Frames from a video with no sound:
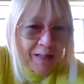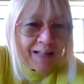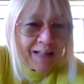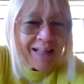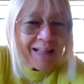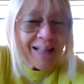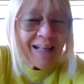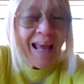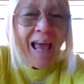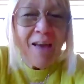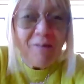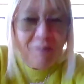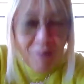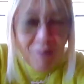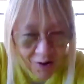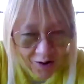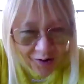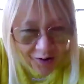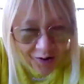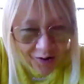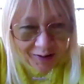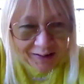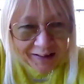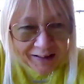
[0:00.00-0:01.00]
nobody can
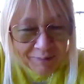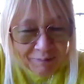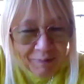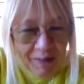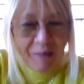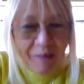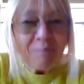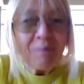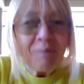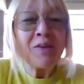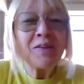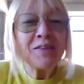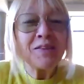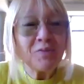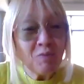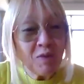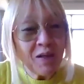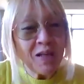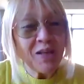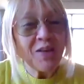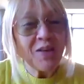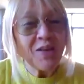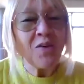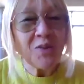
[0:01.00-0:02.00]
ever answer me
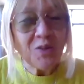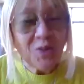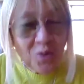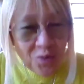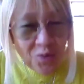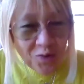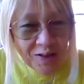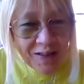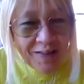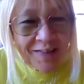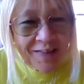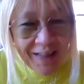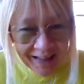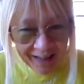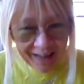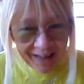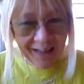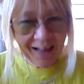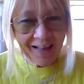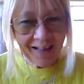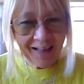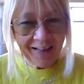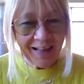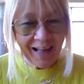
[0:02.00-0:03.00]
because we're not taught to
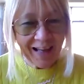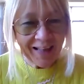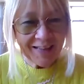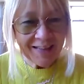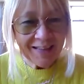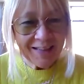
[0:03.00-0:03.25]
think like